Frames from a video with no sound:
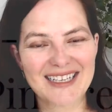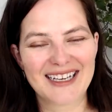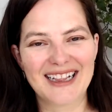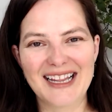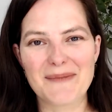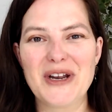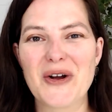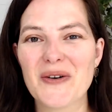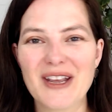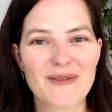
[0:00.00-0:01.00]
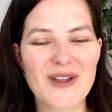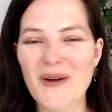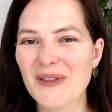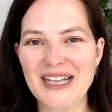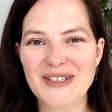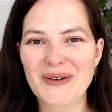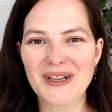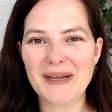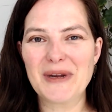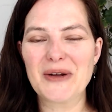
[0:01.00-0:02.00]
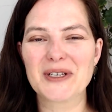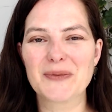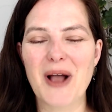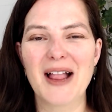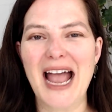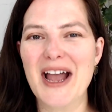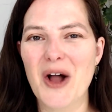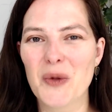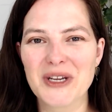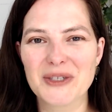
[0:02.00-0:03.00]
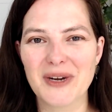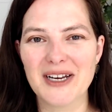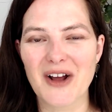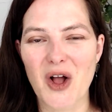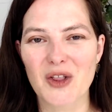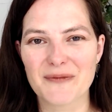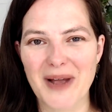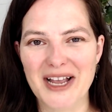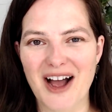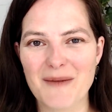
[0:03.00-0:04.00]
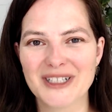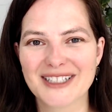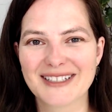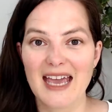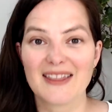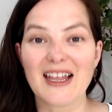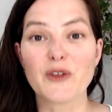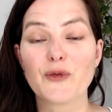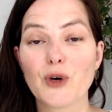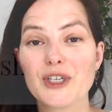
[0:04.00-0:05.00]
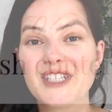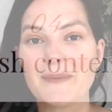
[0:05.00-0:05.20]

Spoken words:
let me know. If no, that's cool. Let me know as well. I always read all of my comments. Now, the fourth tip